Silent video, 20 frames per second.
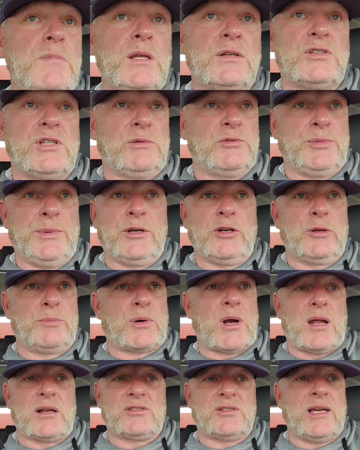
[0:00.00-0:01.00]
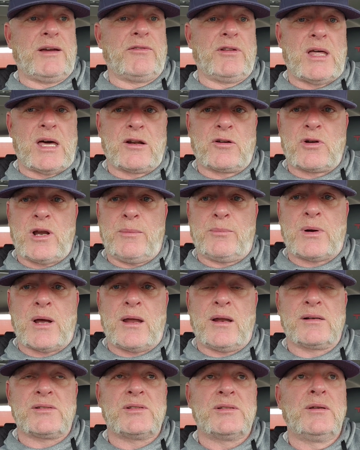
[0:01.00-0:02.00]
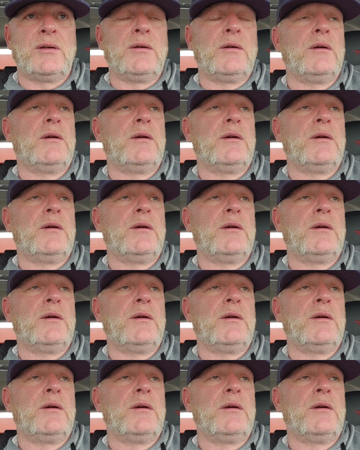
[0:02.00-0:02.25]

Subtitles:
Seems to be good products. They have a lot of great products.